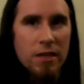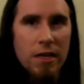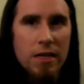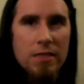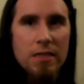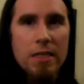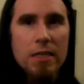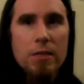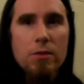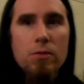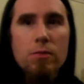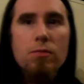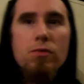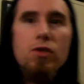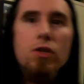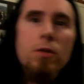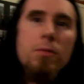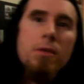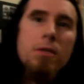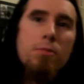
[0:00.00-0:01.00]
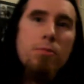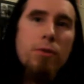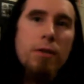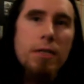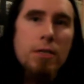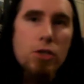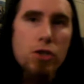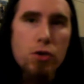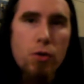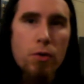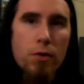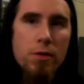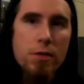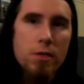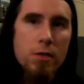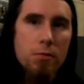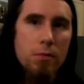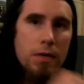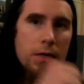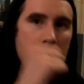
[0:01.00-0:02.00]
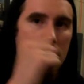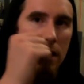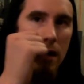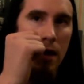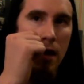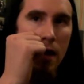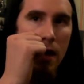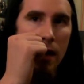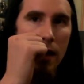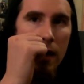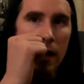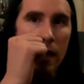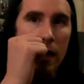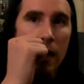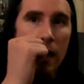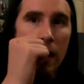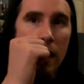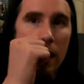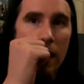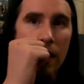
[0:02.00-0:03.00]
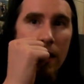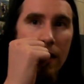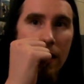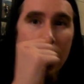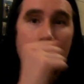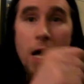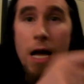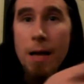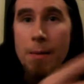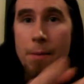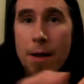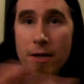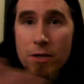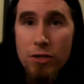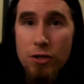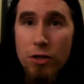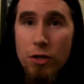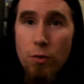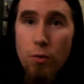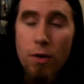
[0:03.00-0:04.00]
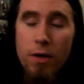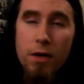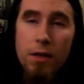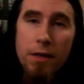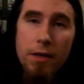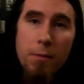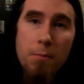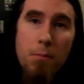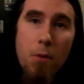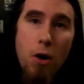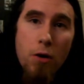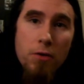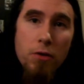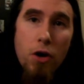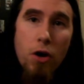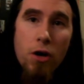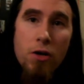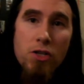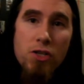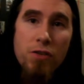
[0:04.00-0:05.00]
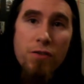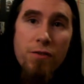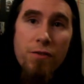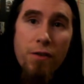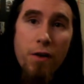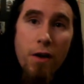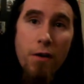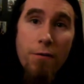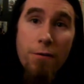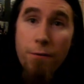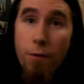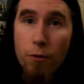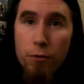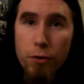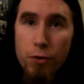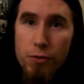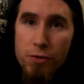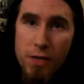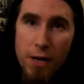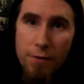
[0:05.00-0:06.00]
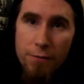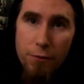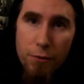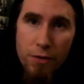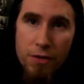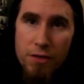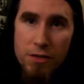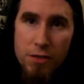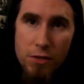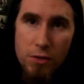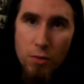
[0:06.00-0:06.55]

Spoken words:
I think I said this one was going to be pretty short and sweet. I'm actually going to run like a montage of photos after this